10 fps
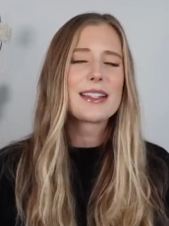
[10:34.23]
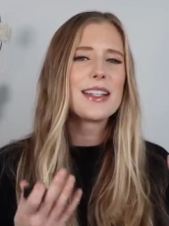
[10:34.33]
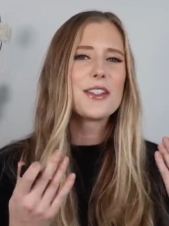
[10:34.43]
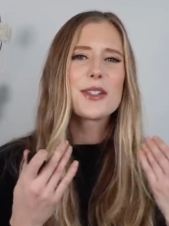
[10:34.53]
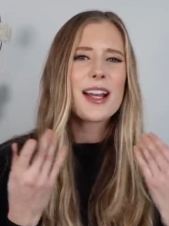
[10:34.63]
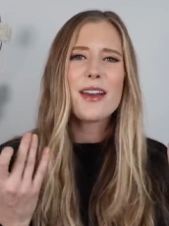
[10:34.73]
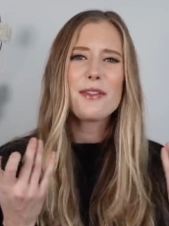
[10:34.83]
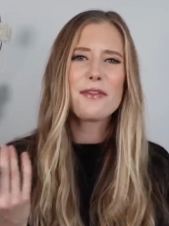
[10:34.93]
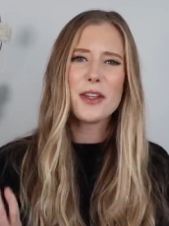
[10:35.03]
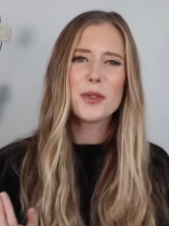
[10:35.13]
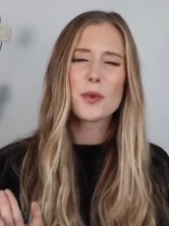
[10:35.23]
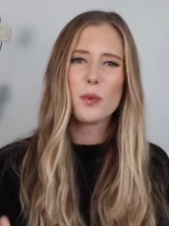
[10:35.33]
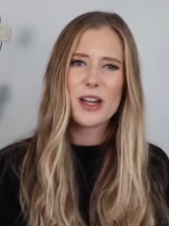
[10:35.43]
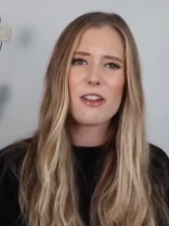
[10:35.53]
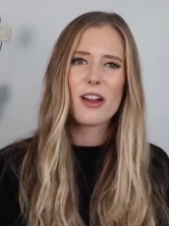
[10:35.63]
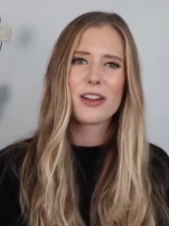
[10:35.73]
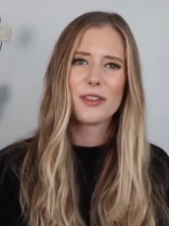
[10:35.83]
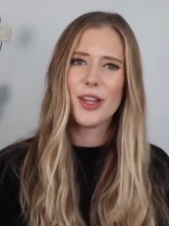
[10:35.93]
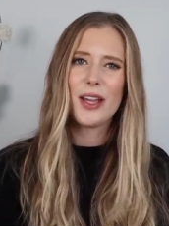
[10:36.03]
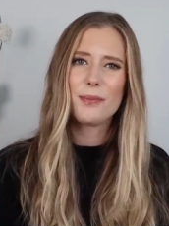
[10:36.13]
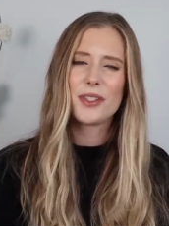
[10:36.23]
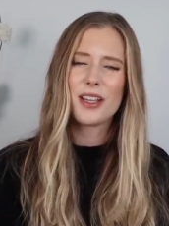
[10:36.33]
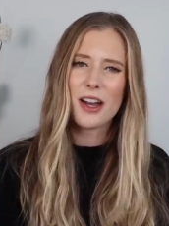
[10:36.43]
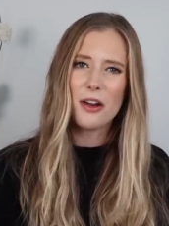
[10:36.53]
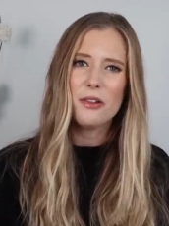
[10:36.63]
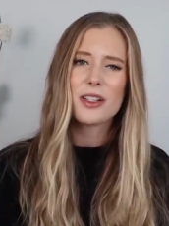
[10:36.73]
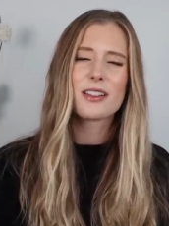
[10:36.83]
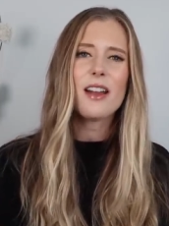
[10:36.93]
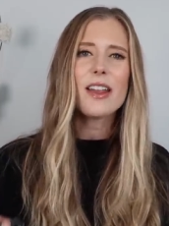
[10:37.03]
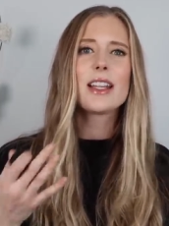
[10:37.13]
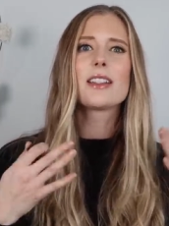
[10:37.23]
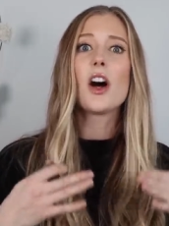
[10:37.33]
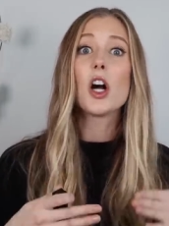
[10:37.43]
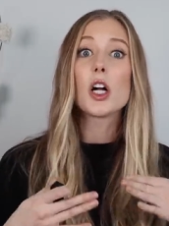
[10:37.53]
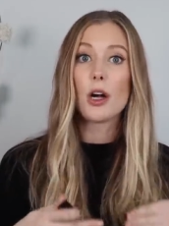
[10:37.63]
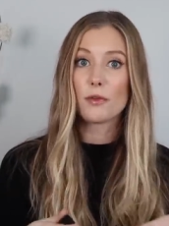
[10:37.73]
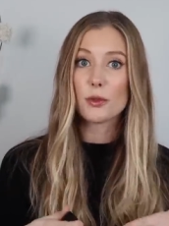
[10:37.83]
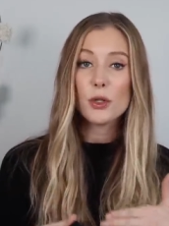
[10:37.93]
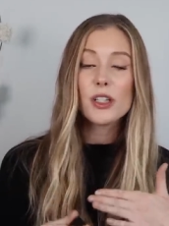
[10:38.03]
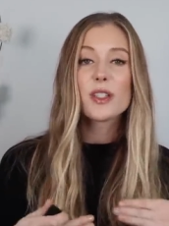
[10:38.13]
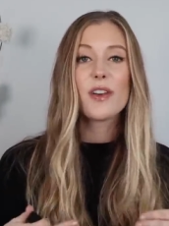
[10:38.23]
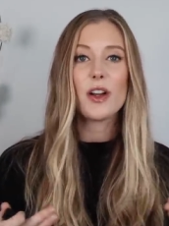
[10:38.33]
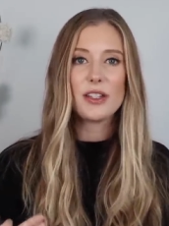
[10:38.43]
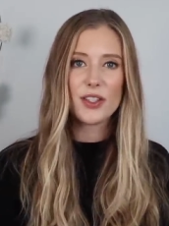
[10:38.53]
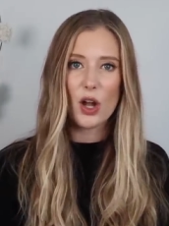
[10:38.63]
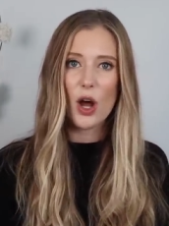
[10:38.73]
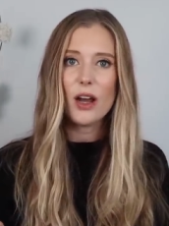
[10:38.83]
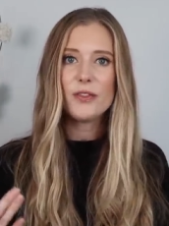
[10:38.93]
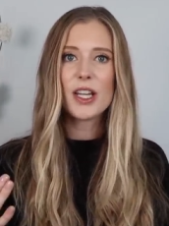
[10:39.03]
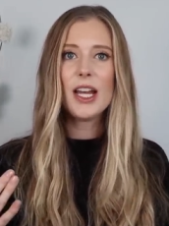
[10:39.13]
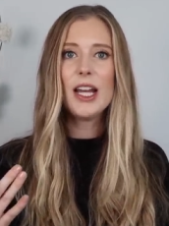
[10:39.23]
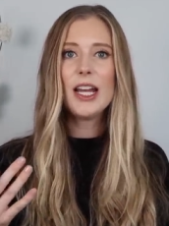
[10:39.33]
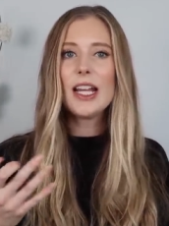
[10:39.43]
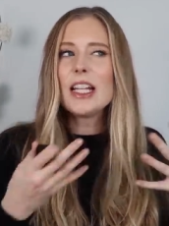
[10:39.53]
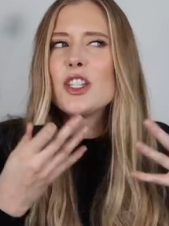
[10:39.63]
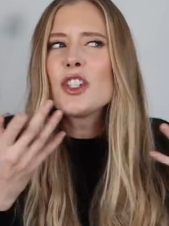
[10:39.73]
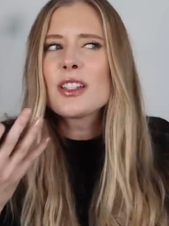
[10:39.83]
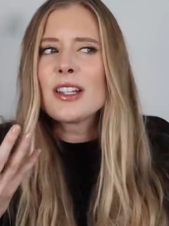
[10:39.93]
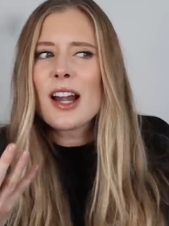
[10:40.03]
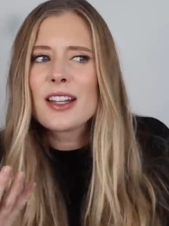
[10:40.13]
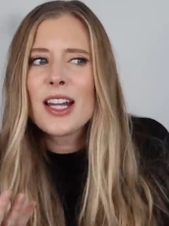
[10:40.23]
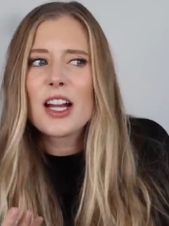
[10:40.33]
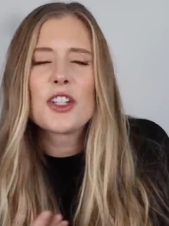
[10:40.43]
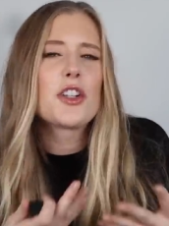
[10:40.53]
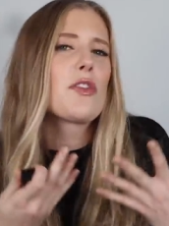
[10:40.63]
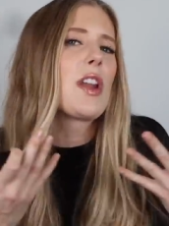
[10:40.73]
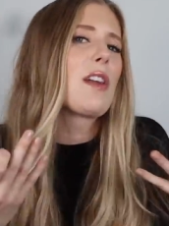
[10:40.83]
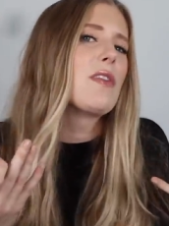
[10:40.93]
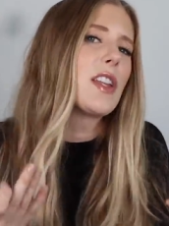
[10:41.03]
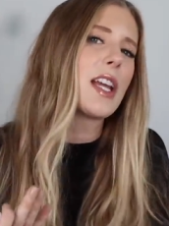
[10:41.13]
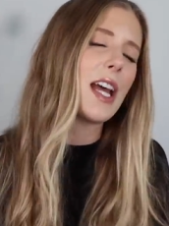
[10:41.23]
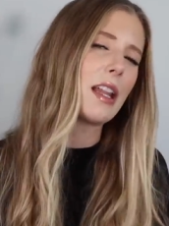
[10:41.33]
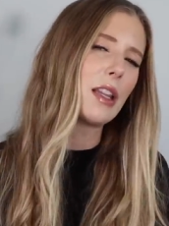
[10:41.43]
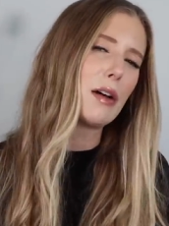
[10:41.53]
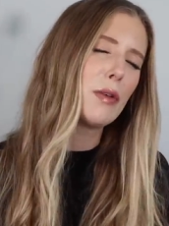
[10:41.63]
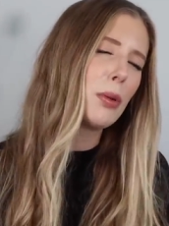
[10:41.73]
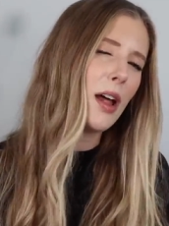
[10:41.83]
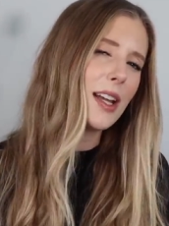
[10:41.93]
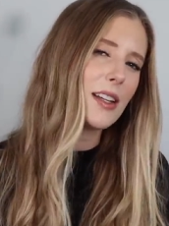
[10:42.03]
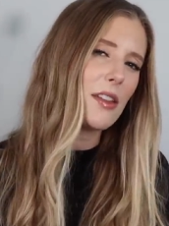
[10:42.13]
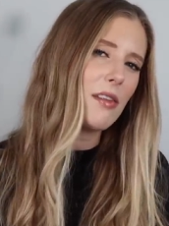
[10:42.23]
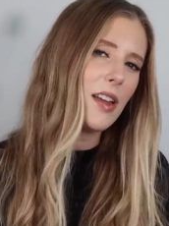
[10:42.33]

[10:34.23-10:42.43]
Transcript: because it just kind of feels weird on your lips, you know? It's not like it's uncomfortable, it's very soft. It's just not a texture that I feel like I love applying to the